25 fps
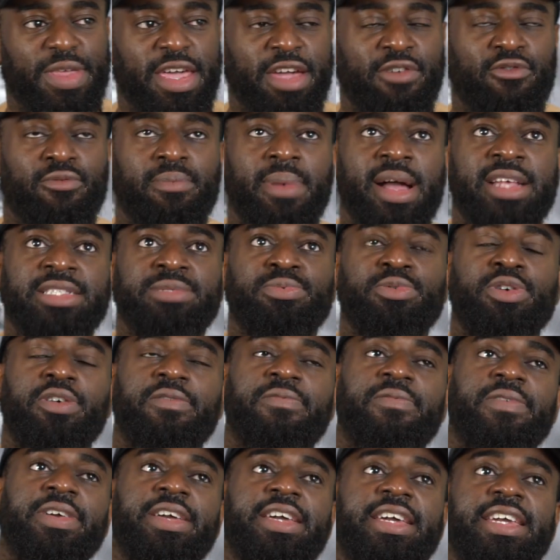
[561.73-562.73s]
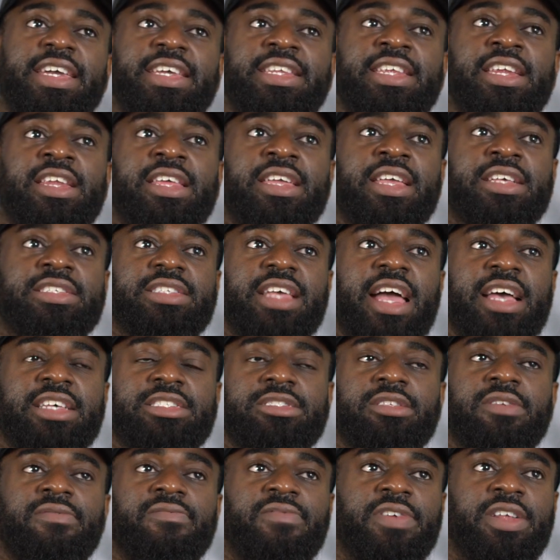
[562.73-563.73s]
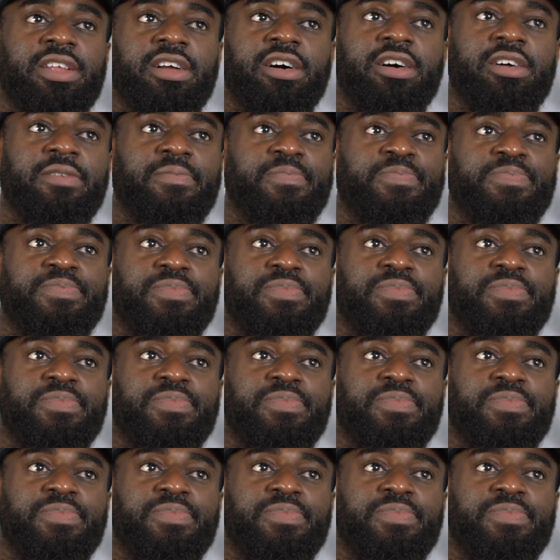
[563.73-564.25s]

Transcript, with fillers: It reminds me of he did it against Aston Villa